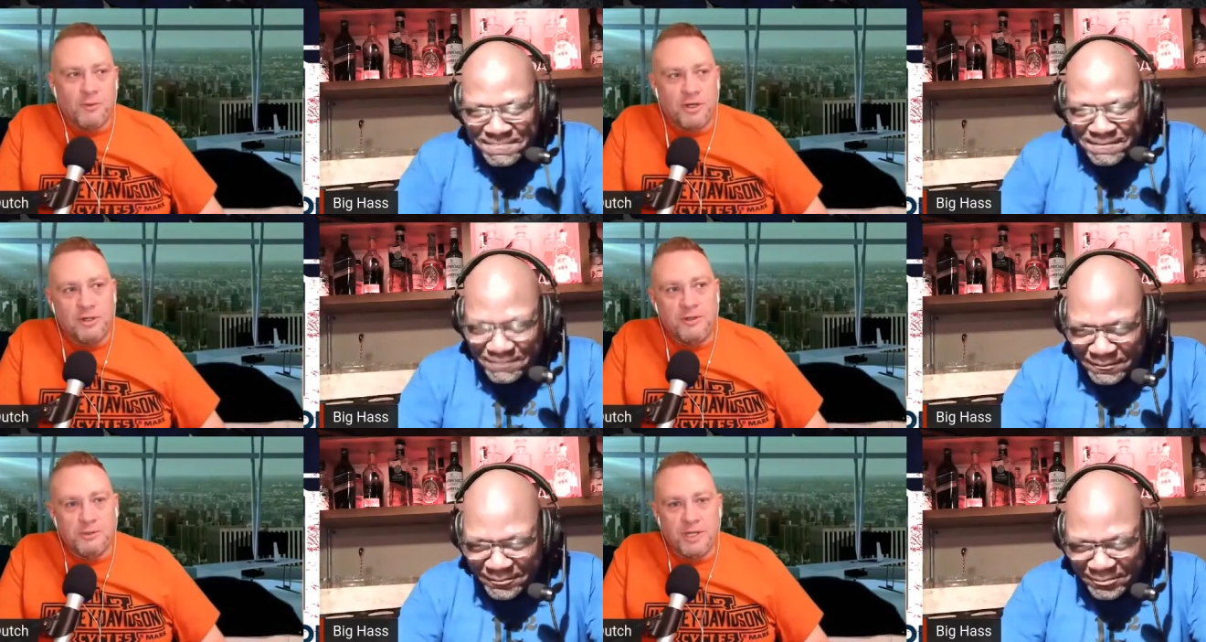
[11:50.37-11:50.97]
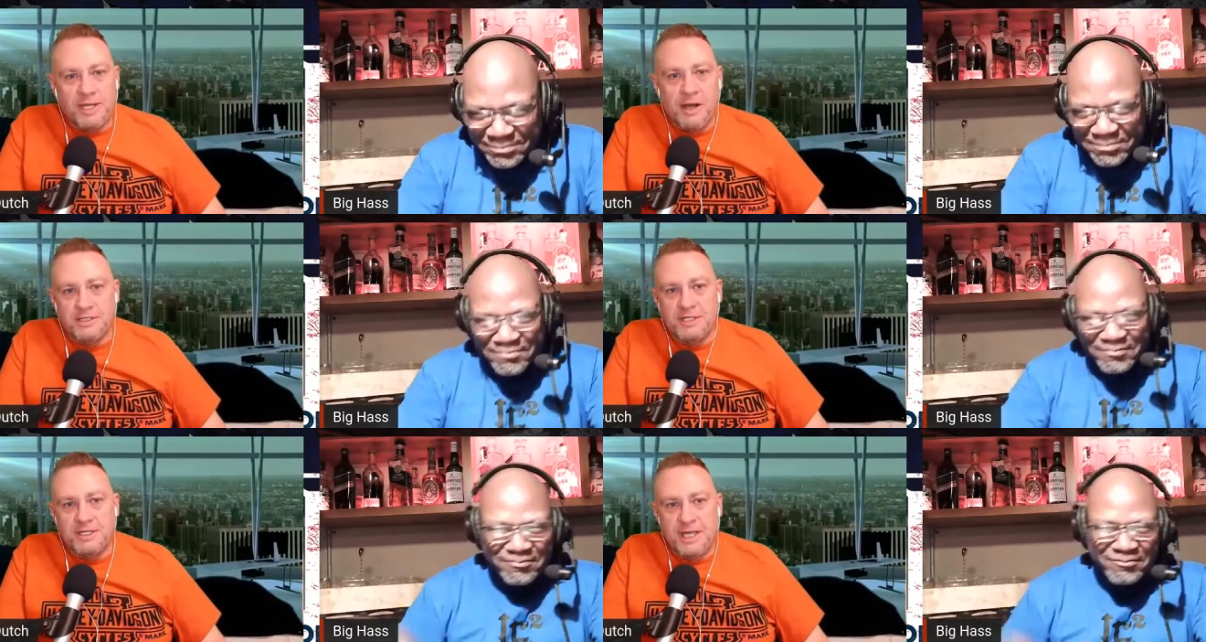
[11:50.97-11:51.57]
Speaker 1: world knows what
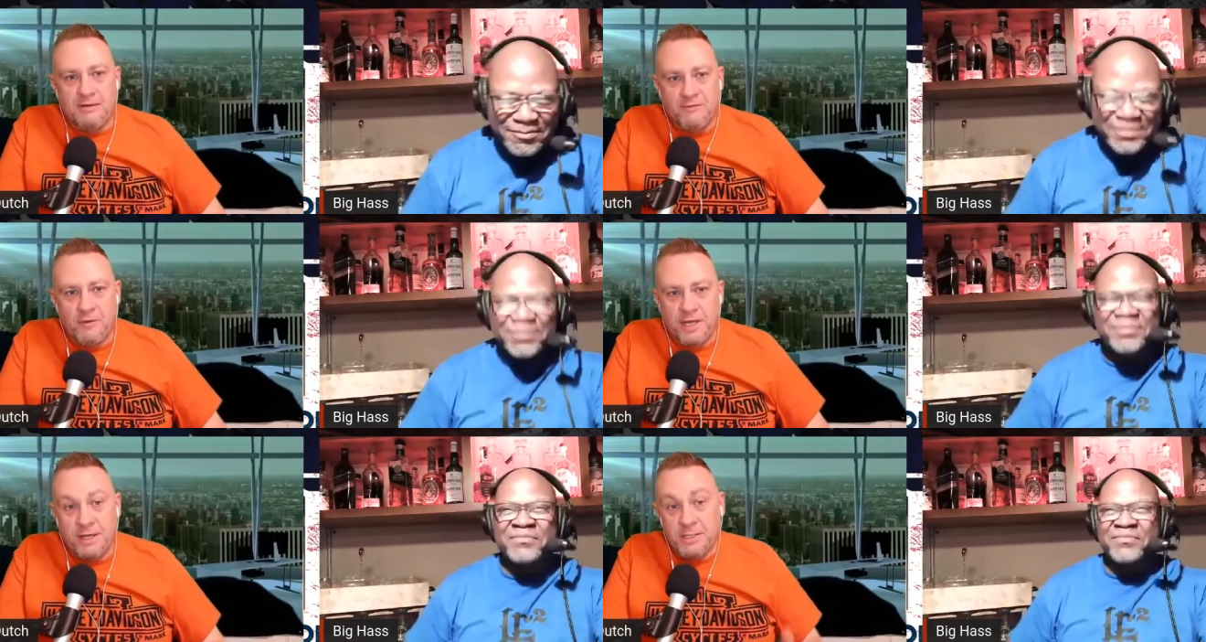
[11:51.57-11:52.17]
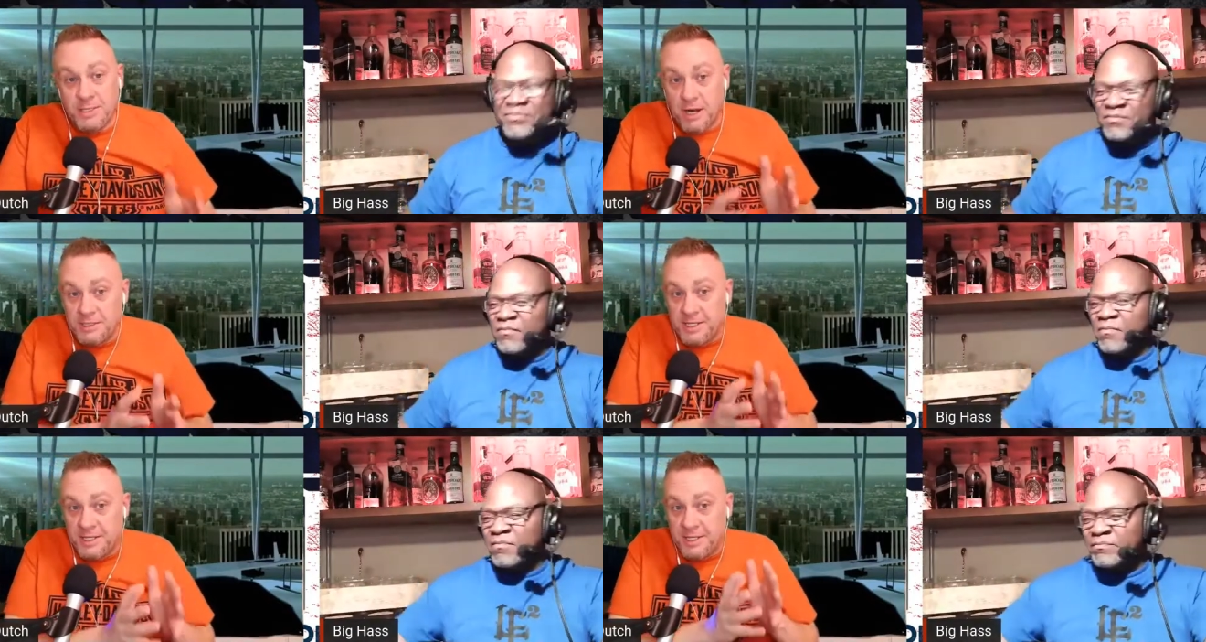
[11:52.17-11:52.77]
Carson, California is.
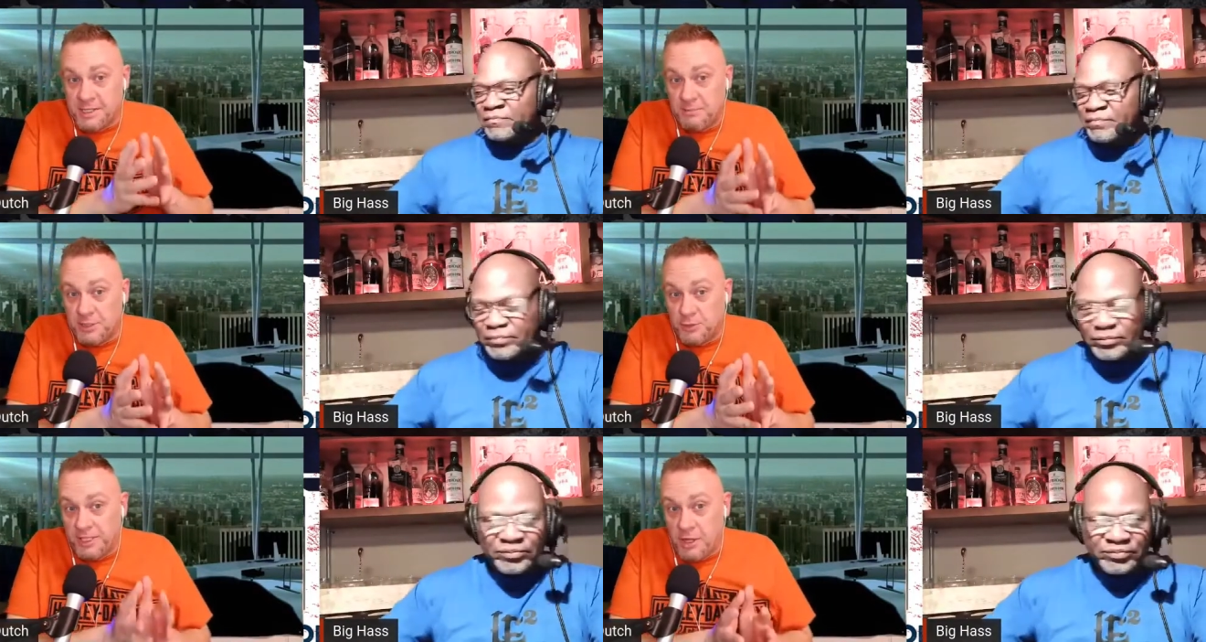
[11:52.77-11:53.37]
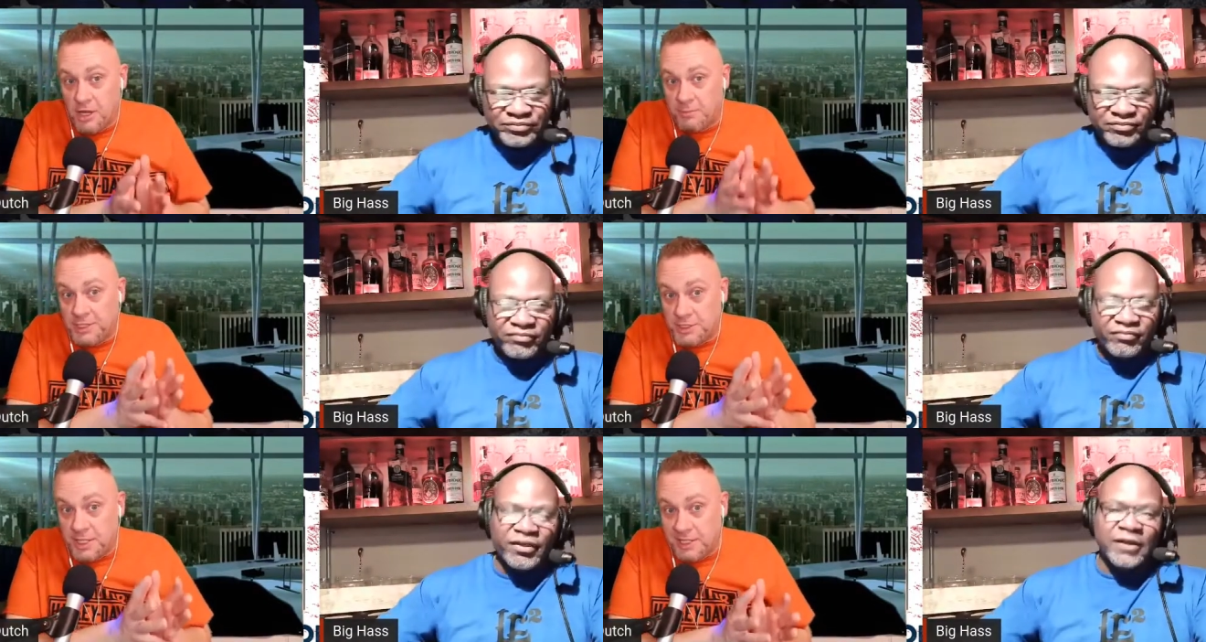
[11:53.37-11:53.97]
Carson is in between Long Beach
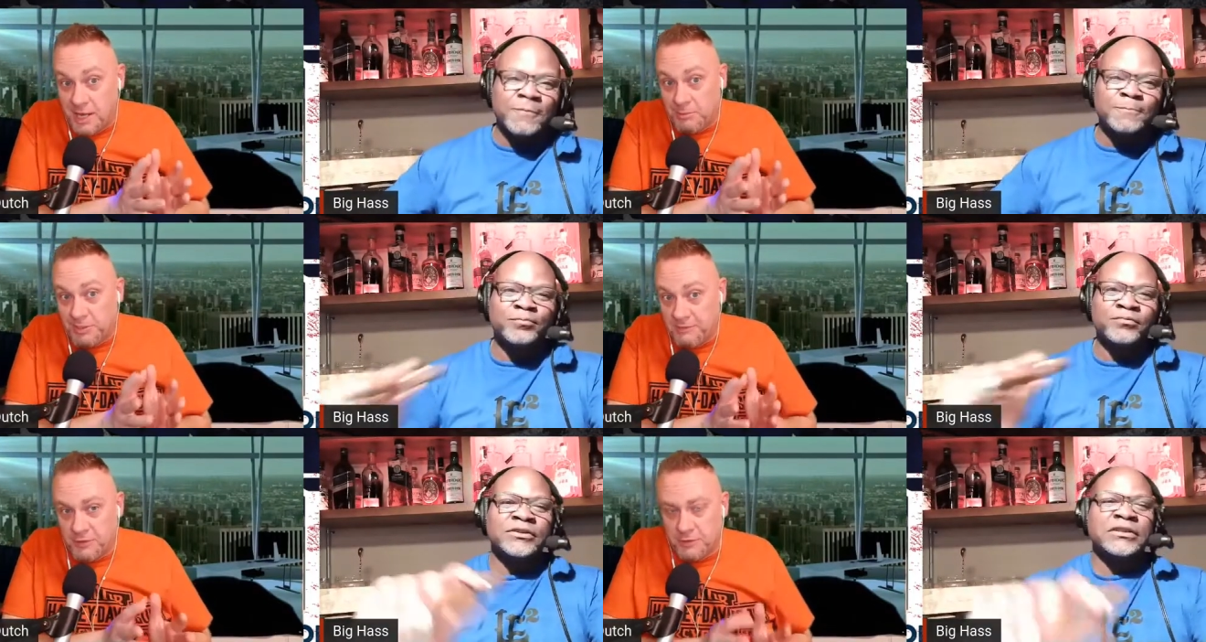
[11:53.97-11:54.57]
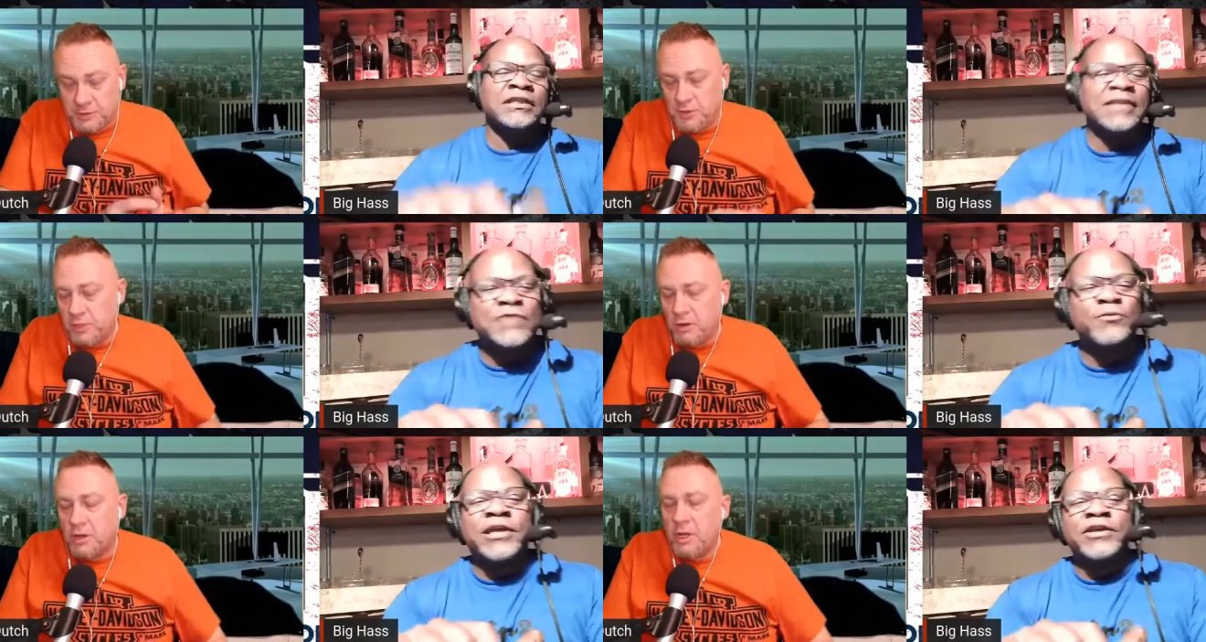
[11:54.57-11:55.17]
and Compton. For those who don't That's know,
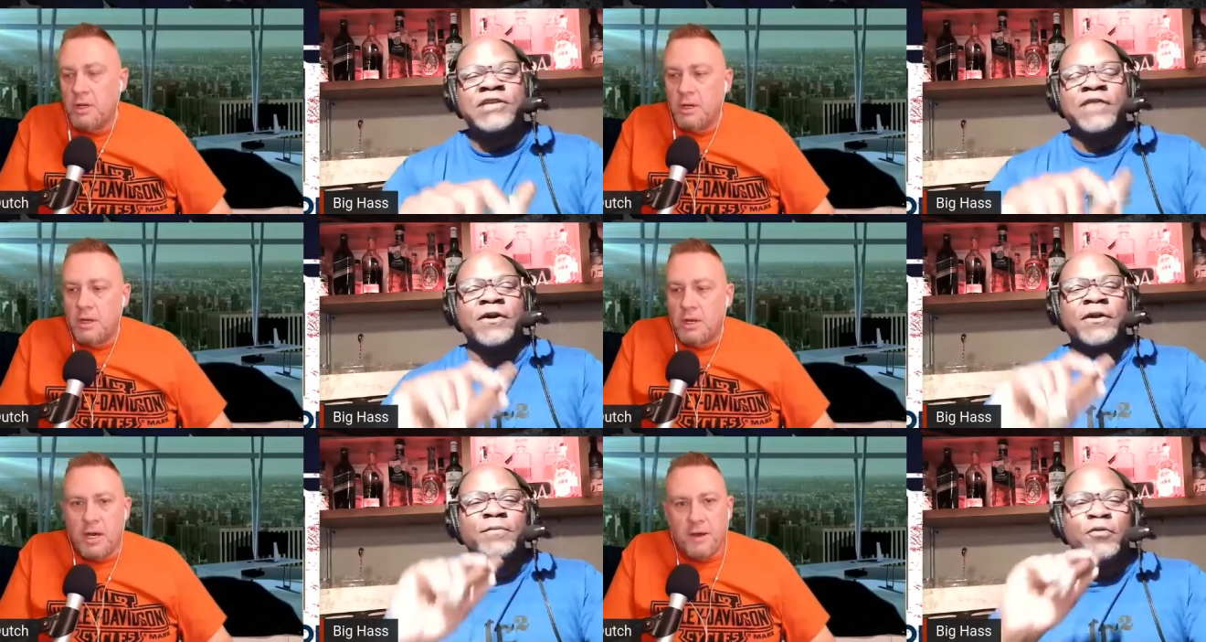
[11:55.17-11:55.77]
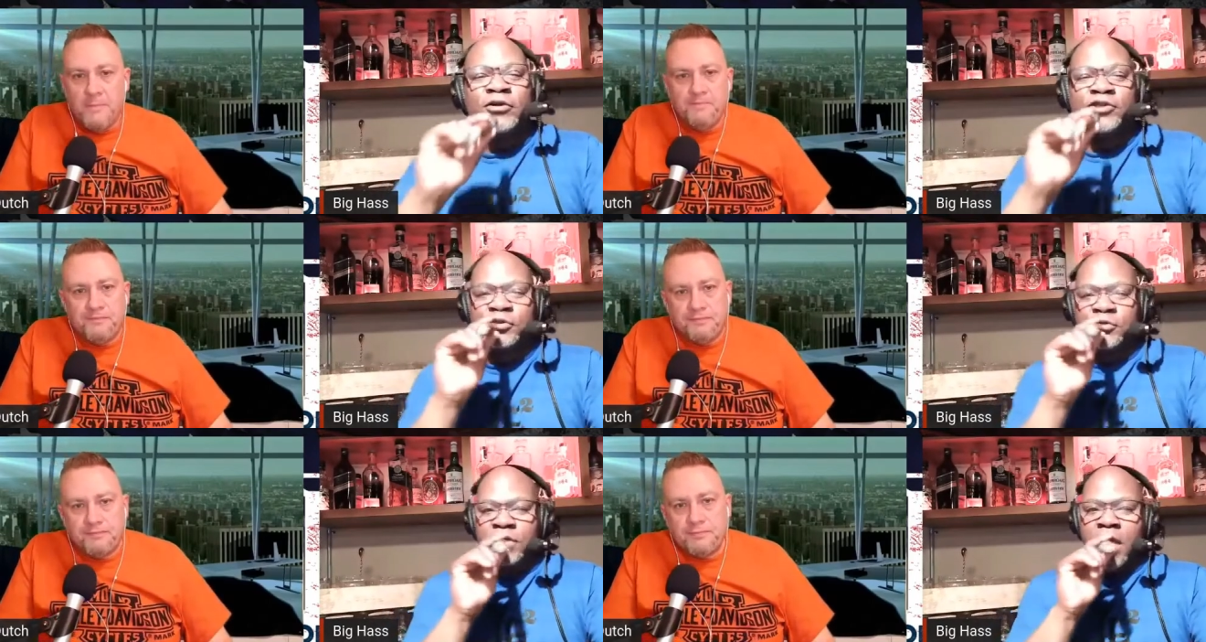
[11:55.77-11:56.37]
where they used to have all them porn um, shoes.